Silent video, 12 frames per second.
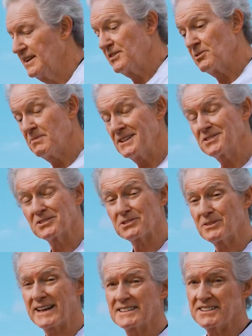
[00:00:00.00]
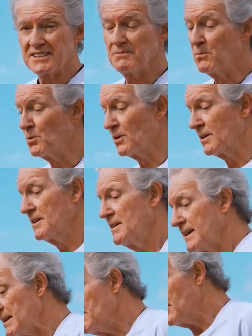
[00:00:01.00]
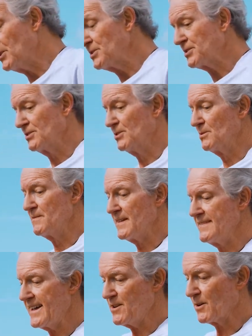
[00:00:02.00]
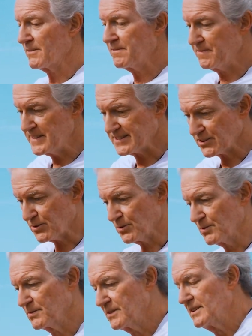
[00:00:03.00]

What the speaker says: Your muscles are actually more emotional than they are physical,